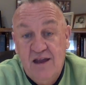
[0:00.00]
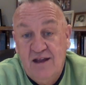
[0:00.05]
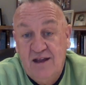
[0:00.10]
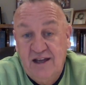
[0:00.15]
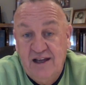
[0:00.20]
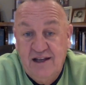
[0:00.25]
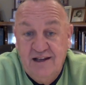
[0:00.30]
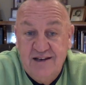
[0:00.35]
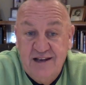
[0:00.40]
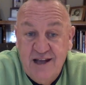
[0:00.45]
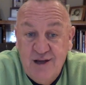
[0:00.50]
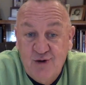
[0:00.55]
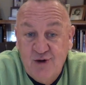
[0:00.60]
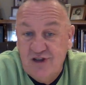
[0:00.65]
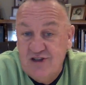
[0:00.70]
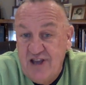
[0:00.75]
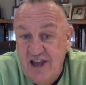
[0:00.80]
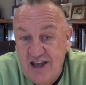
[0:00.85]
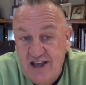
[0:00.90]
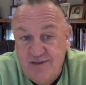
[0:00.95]
And he
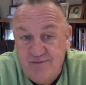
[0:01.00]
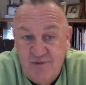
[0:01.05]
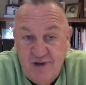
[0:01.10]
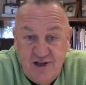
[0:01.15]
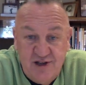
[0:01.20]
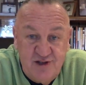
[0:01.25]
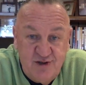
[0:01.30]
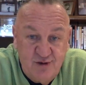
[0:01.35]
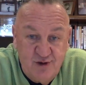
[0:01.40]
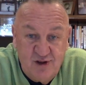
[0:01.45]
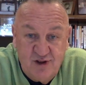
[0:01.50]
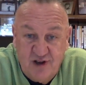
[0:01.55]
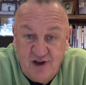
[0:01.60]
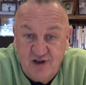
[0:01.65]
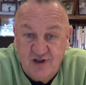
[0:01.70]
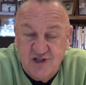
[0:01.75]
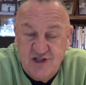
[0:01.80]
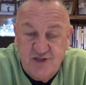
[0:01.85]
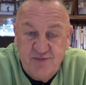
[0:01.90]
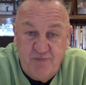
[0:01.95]
would take me to a
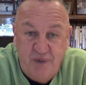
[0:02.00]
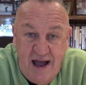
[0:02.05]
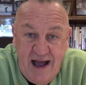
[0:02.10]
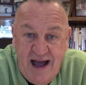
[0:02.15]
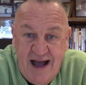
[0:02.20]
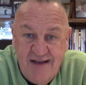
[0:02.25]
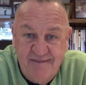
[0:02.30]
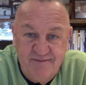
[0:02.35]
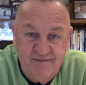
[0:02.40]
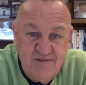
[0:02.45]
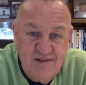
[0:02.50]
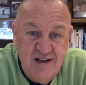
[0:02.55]
little spot